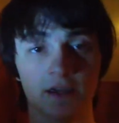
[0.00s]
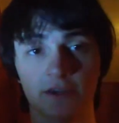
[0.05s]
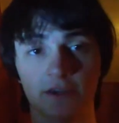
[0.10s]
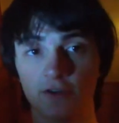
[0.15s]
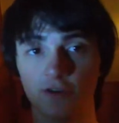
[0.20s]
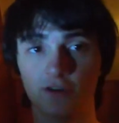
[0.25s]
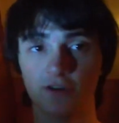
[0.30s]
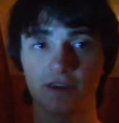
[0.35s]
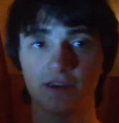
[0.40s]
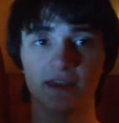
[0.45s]

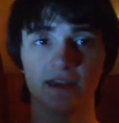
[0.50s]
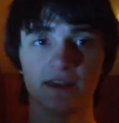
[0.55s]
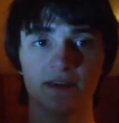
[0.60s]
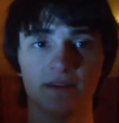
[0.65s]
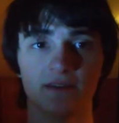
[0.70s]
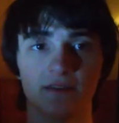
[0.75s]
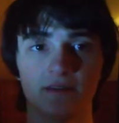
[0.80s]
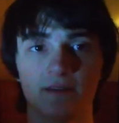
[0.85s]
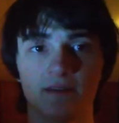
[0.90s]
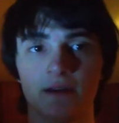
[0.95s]
you can
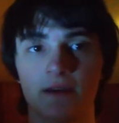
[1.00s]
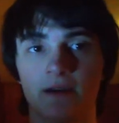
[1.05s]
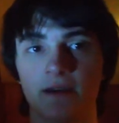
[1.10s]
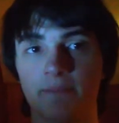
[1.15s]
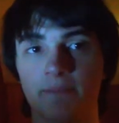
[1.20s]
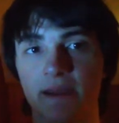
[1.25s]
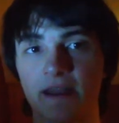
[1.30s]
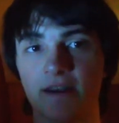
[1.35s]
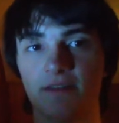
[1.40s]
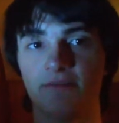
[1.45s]
get
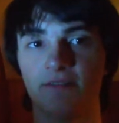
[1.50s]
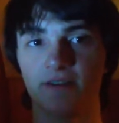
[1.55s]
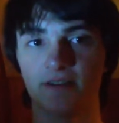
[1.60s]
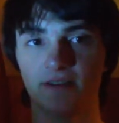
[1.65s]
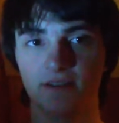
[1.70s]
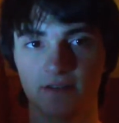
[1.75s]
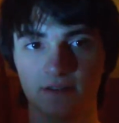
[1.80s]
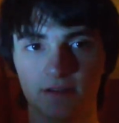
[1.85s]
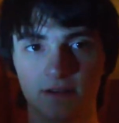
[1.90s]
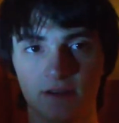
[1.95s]
a
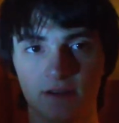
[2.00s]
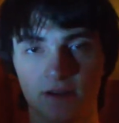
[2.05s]
benefit.